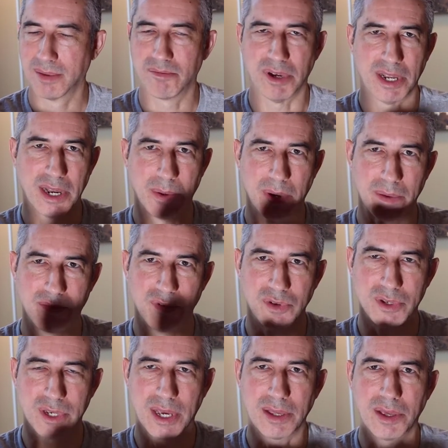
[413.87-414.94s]
But anyway, you
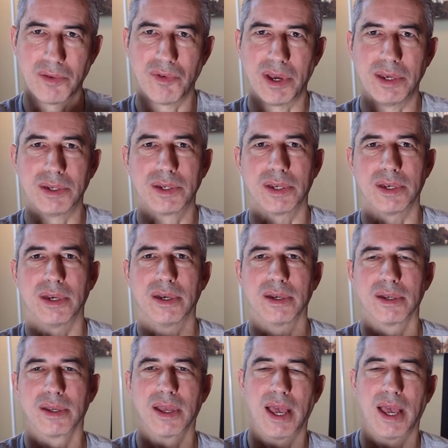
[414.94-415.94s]
take the eraser